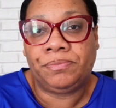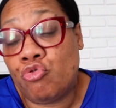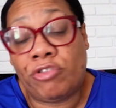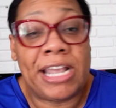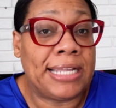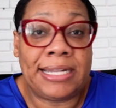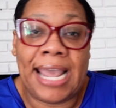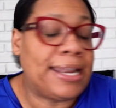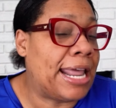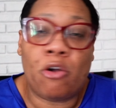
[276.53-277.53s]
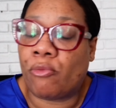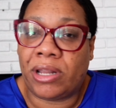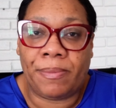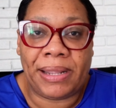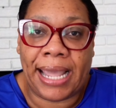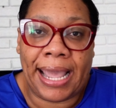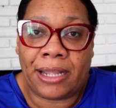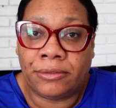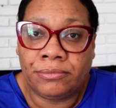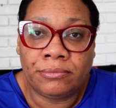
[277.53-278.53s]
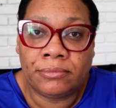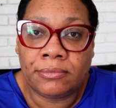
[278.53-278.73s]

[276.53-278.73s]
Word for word: You think they dead, they don't really be dead.